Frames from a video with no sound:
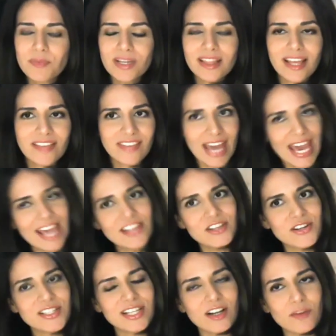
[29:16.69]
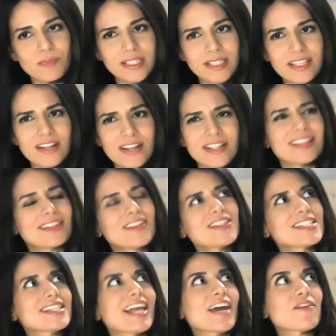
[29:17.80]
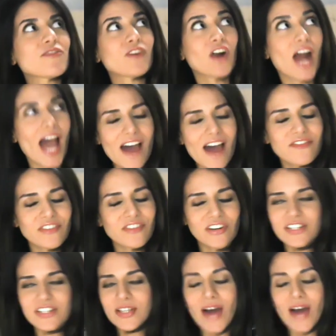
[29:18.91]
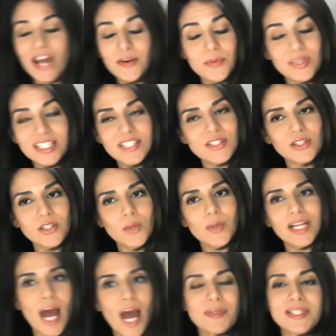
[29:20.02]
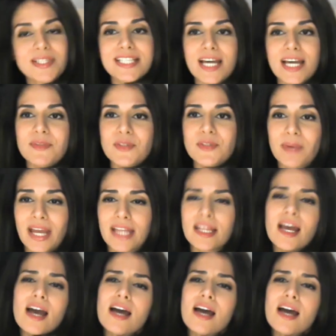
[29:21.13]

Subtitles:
But like the 8 years that I've been here, it looks like forever. So I really don't know what happens to time in Japan.